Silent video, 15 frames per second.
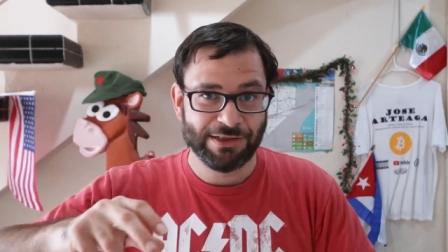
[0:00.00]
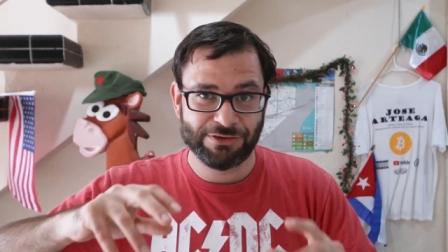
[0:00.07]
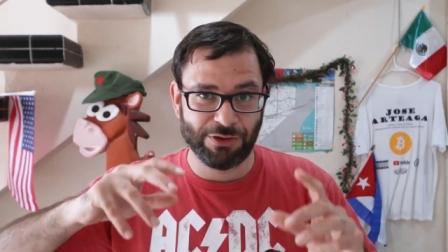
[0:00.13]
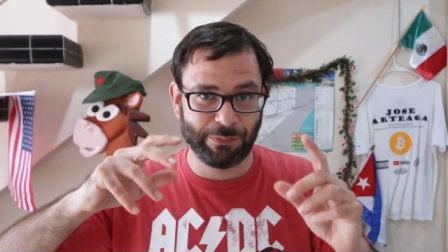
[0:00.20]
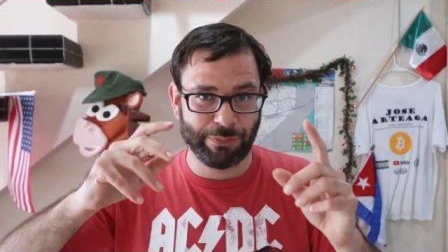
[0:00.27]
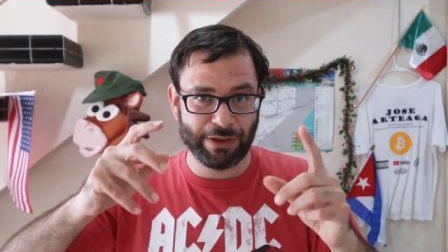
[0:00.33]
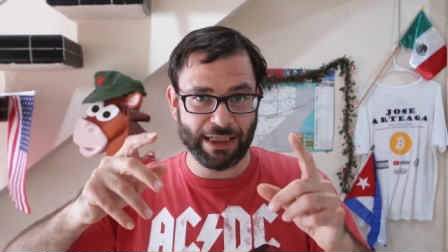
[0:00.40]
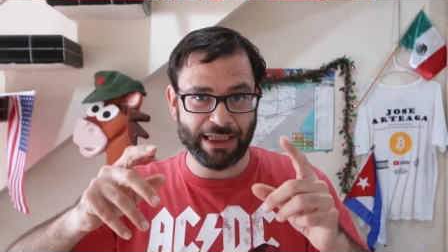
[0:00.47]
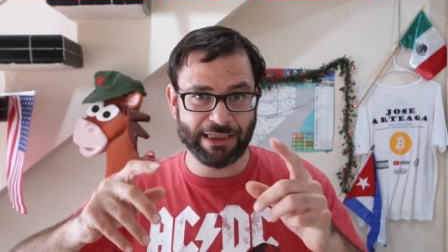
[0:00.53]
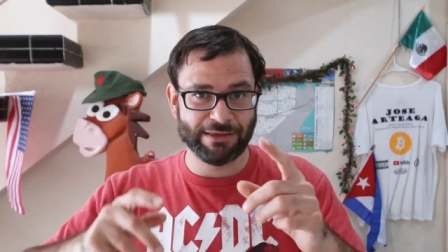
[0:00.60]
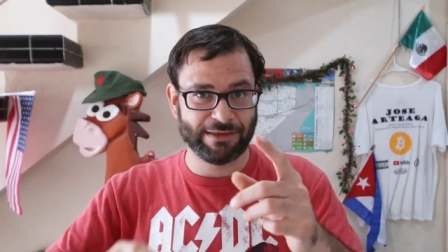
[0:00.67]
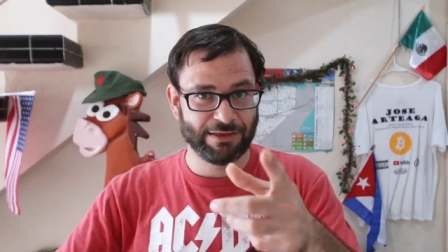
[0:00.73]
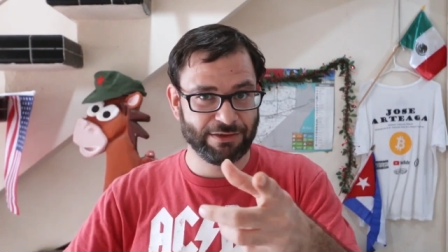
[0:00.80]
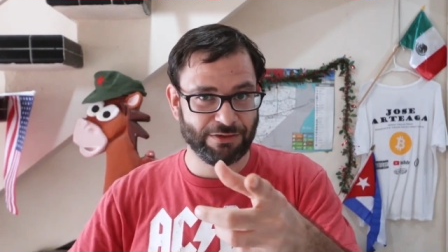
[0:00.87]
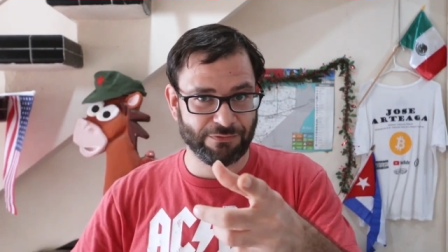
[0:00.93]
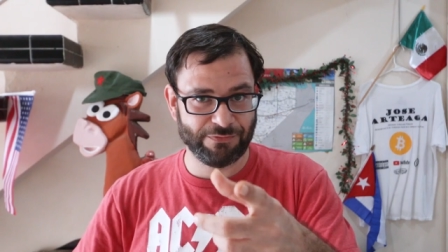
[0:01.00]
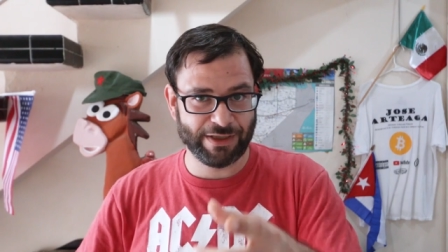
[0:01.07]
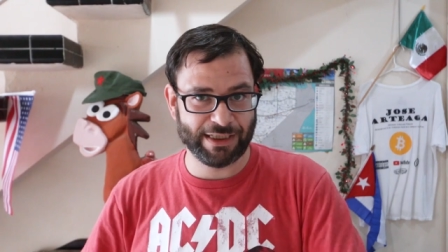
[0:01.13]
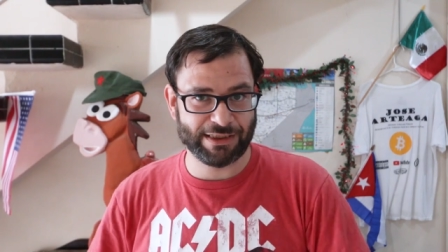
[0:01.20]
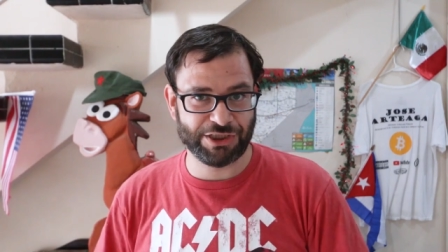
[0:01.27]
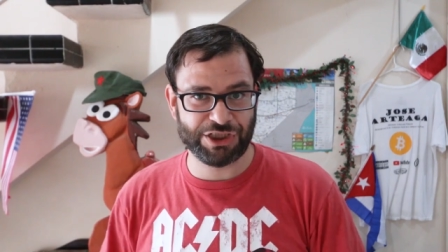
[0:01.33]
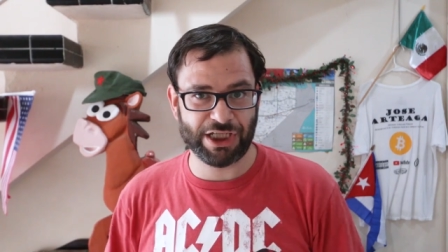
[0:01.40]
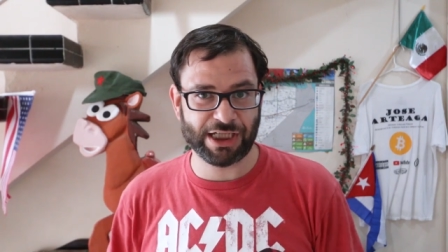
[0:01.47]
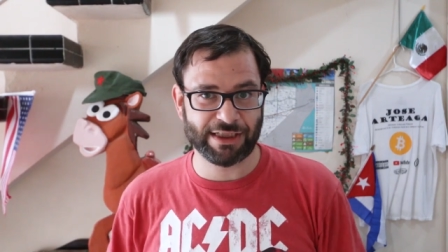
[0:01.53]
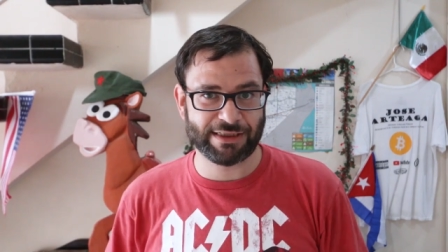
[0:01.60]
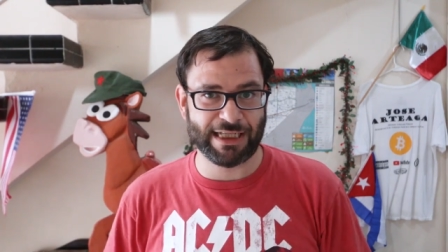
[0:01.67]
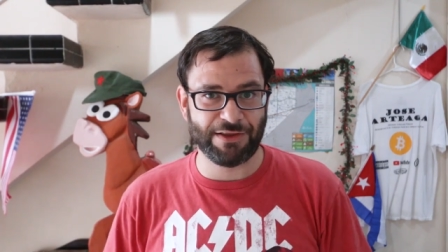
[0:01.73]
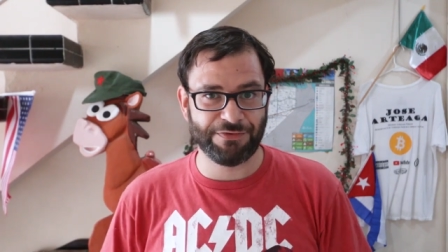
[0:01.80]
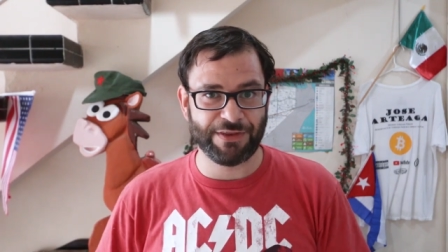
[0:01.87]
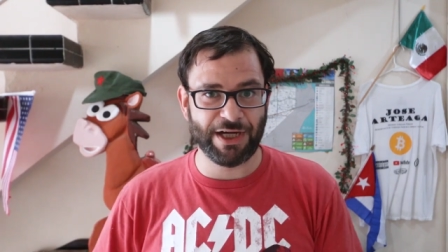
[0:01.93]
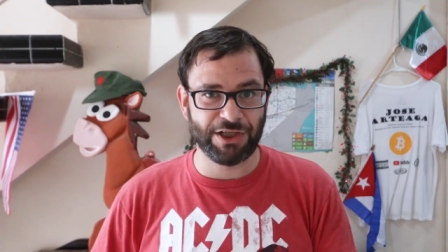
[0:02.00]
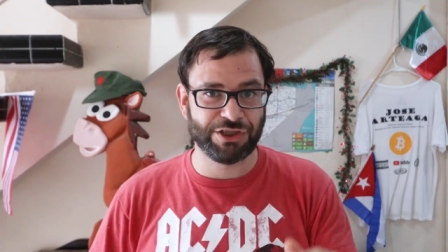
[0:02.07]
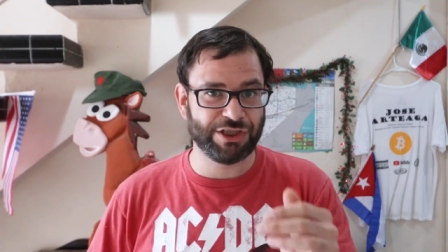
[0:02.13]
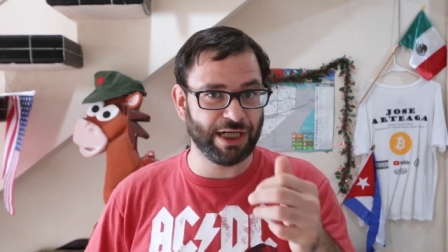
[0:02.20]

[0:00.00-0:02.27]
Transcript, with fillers: So please, don't forget to check us out there.